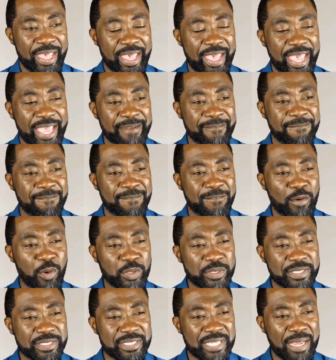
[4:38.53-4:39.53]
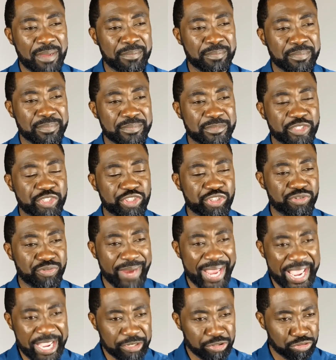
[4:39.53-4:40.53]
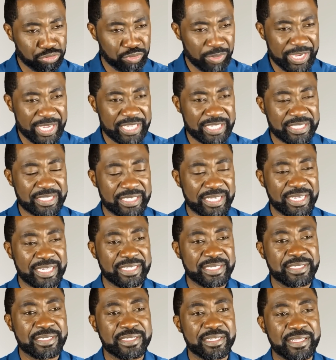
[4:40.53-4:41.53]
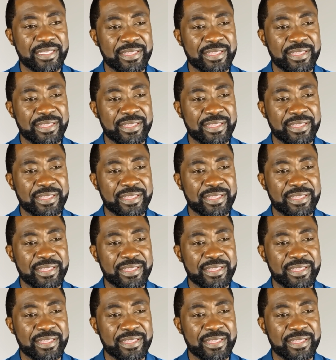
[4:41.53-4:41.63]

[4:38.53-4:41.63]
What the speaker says: And for some strange reason,